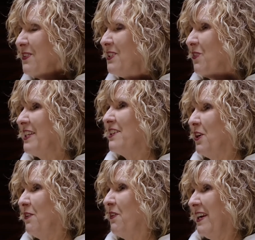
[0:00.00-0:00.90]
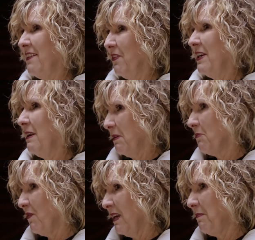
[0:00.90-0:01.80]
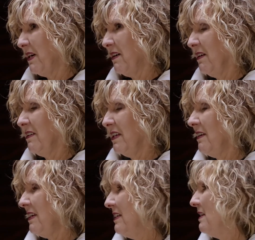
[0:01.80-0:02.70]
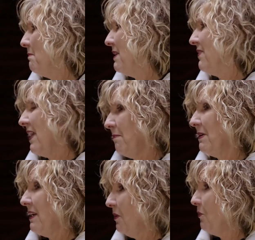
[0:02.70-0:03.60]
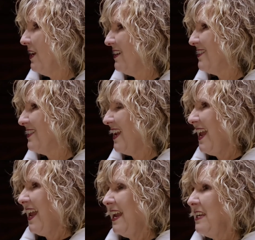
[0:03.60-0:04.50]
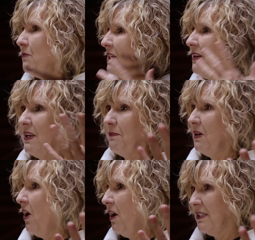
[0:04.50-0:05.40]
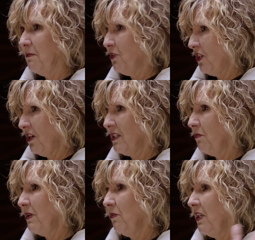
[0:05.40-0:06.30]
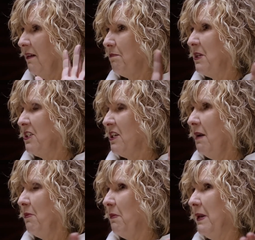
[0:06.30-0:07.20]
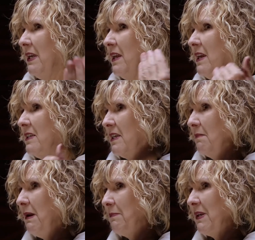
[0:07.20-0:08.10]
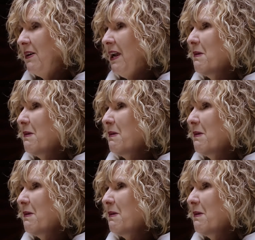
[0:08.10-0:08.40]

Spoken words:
it was really nerve-wracking for him to move up here. He didn't admit that, but it was. And he was giving up an awesome church, and we loved Peace Chapel, but to come up here, and I